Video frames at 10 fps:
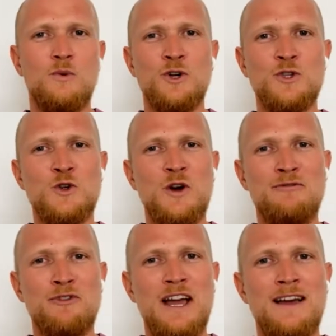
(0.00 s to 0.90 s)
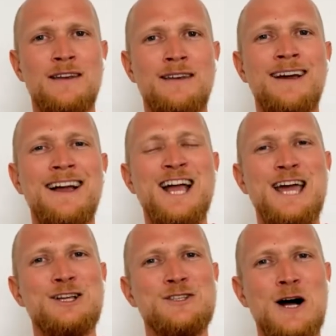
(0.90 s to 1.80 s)
whatsoever, and
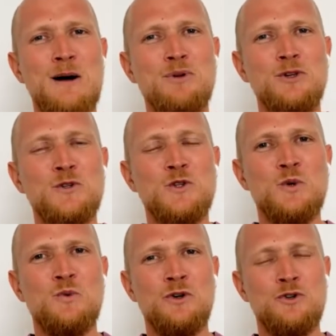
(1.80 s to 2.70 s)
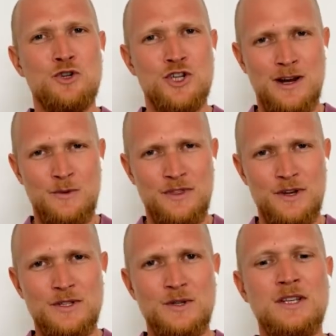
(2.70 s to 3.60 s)
examples you want to share with us.